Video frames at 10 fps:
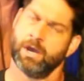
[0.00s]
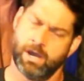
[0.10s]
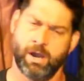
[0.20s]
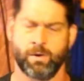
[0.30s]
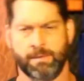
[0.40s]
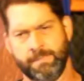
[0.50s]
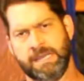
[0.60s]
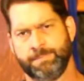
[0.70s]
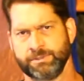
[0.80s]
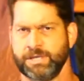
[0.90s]
Oh, a
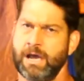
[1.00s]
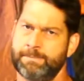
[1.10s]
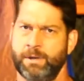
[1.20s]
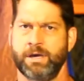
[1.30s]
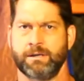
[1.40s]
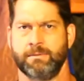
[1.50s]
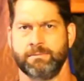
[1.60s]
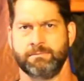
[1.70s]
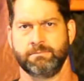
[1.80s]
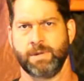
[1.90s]
maple top on
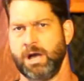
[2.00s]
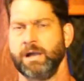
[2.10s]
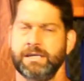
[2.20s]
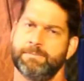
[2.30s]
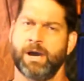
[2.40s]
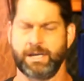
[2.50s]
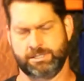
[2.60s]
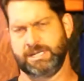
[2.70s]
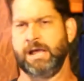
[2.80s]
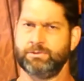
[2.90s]
a mahogany body
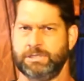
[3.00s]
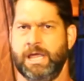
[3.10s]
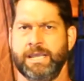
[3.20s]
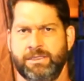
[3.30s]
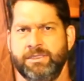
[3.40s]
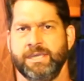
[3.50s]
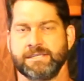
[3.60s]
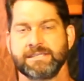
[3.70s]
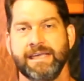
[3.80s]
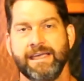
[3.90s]
sounds like this.